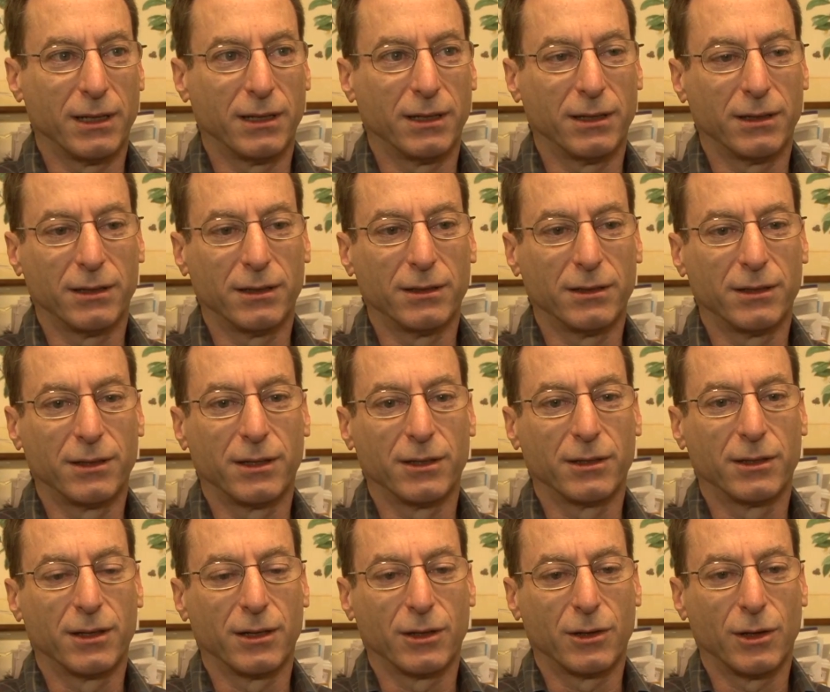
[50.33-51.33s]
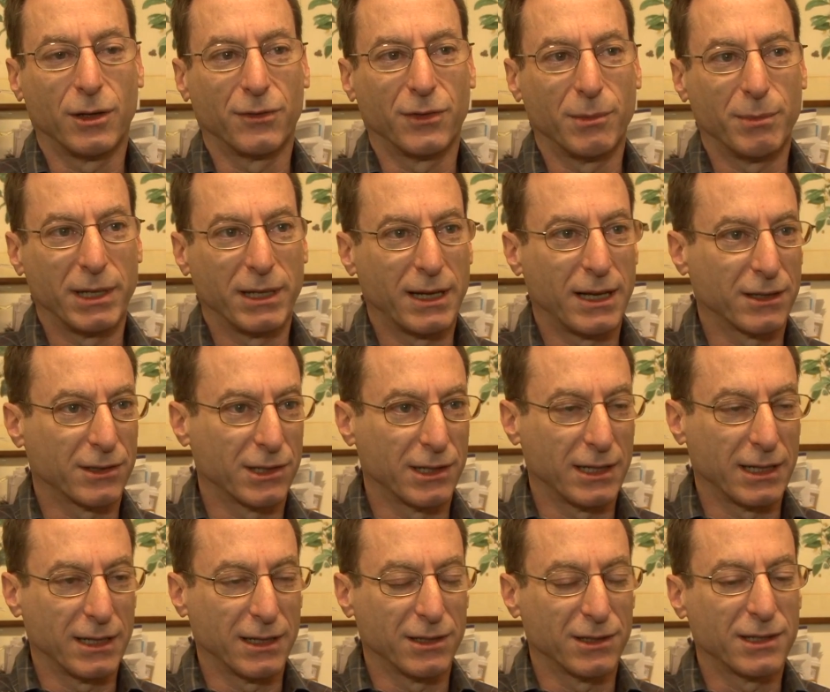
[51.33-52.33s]
the coffee being
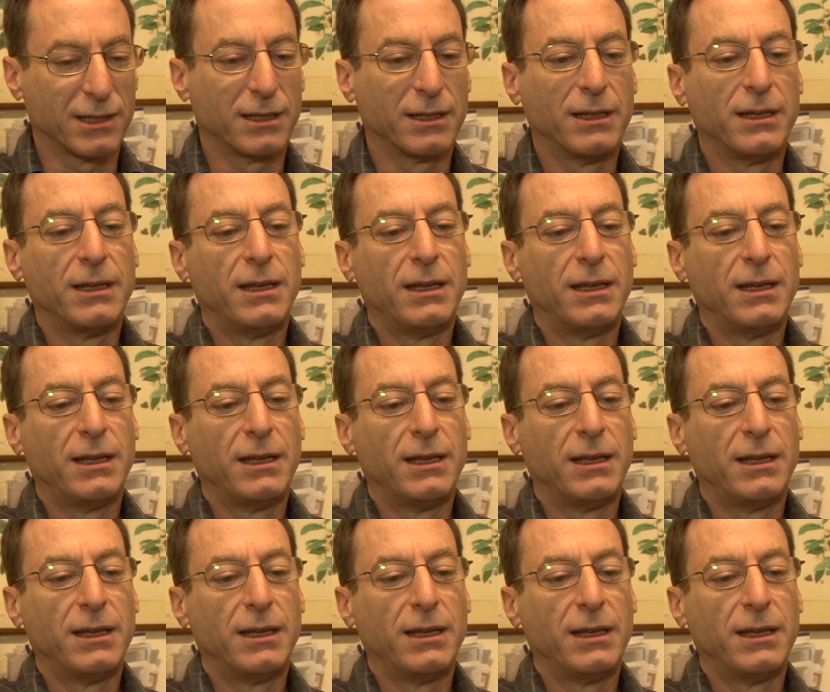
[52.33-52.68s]
oxidized,